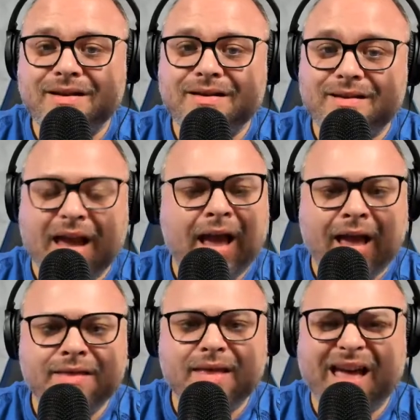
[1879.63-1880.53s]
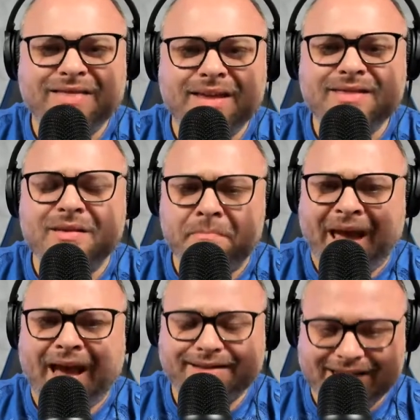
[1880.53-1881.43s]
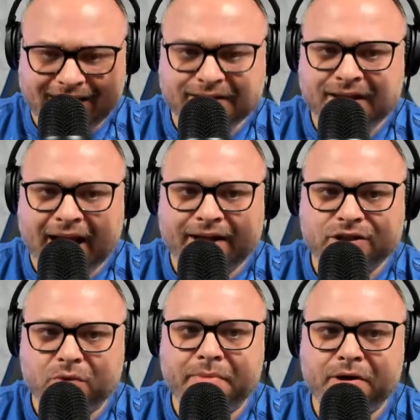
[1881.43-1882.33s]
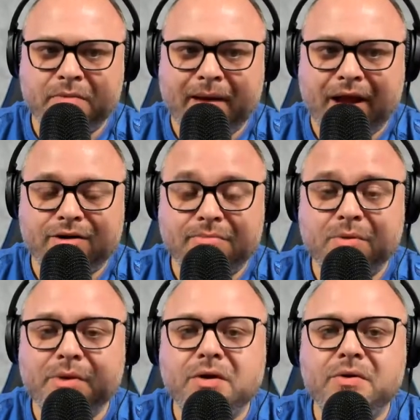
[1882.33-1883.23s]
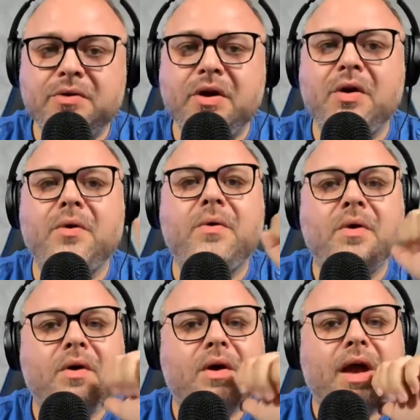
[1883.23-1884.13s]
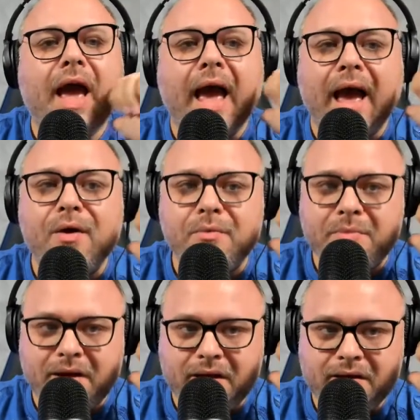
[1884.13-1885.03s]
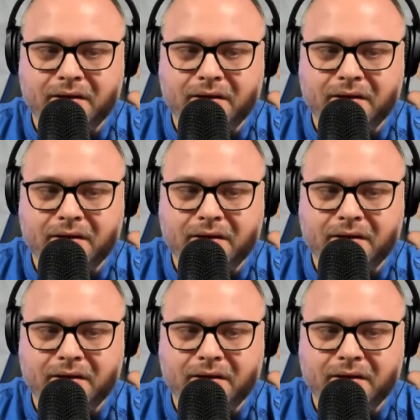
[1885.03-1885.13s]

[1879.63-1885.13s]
I think the Max is an actual bigger battery, but we don't know how big.